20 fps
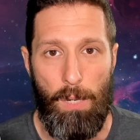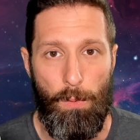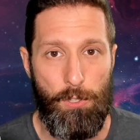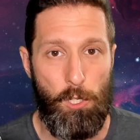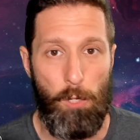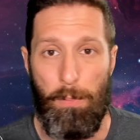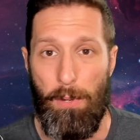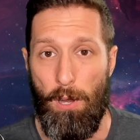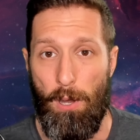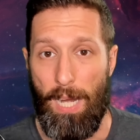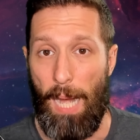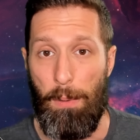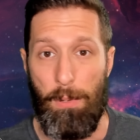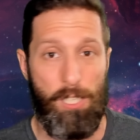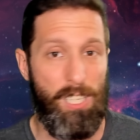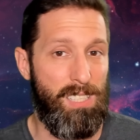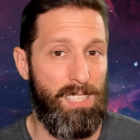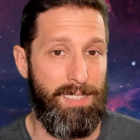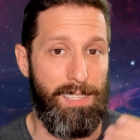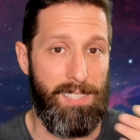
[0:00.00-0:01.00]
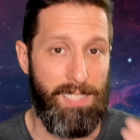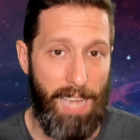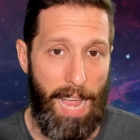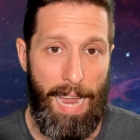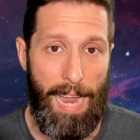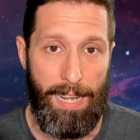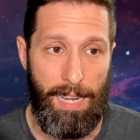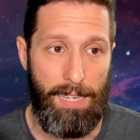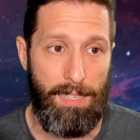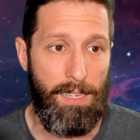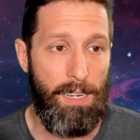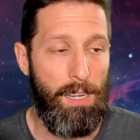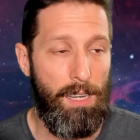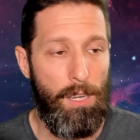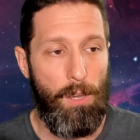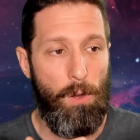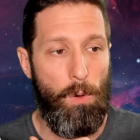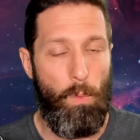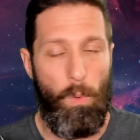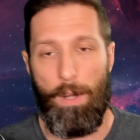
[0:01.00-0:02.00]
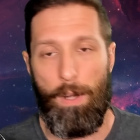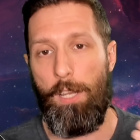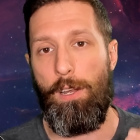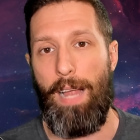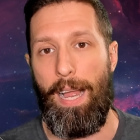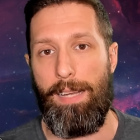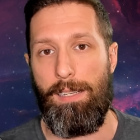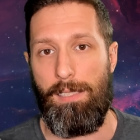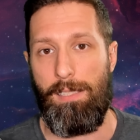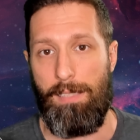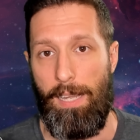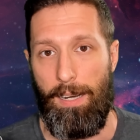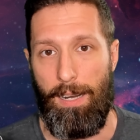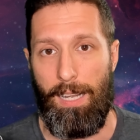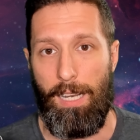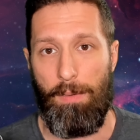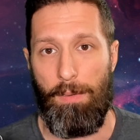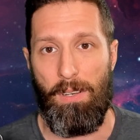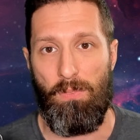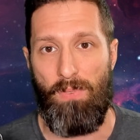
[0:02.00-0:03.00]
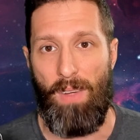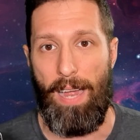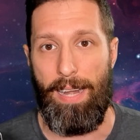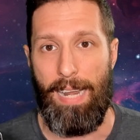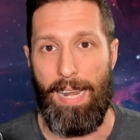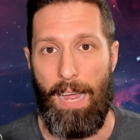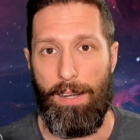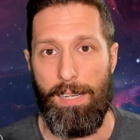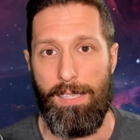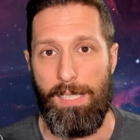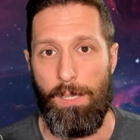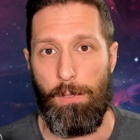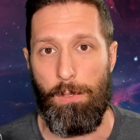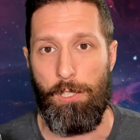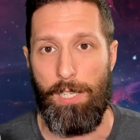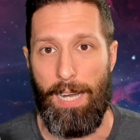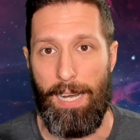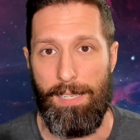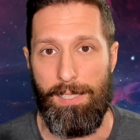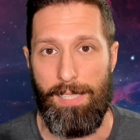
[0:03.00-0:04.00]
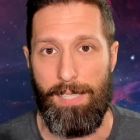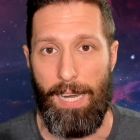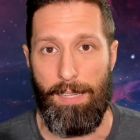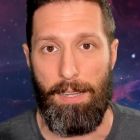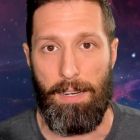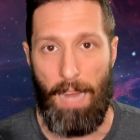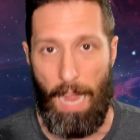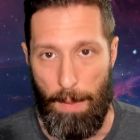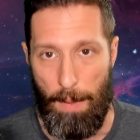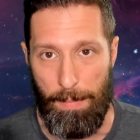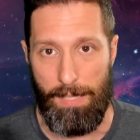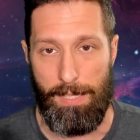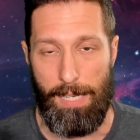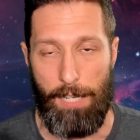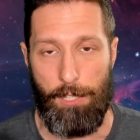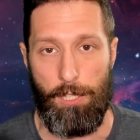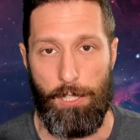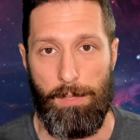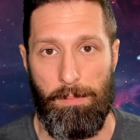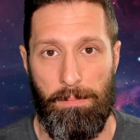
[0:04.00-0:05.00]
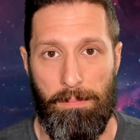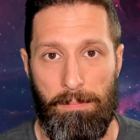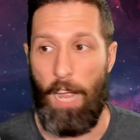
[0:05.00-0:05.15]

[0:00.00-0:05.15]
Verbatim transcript: Would you be okay with just the sign in? What do you guys think? I'd love to find out and see what you guys say in the comment section.